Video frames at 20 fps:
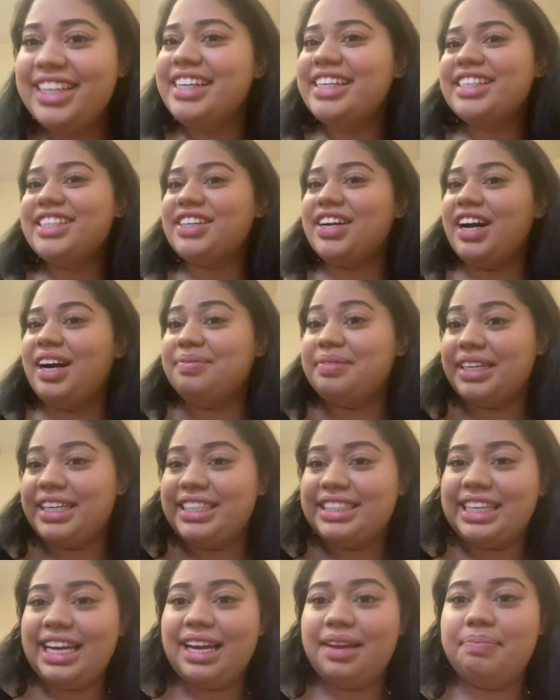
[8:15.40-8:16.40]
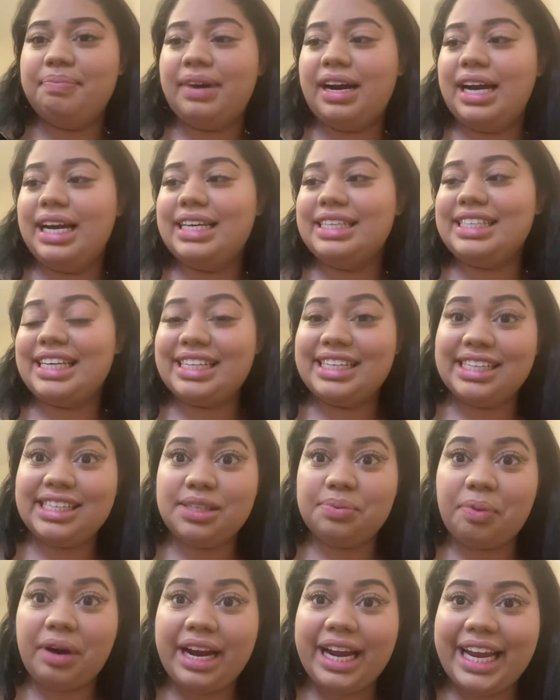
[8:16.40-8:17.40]
So I'm going to take my setting
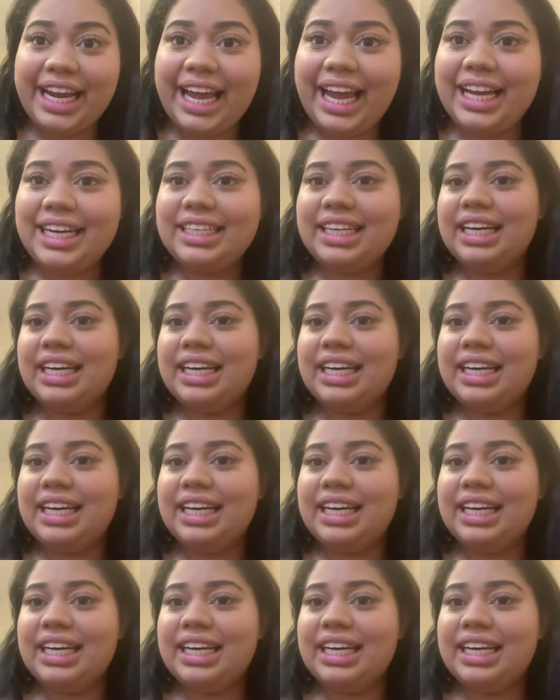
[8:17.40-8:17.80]
spray again,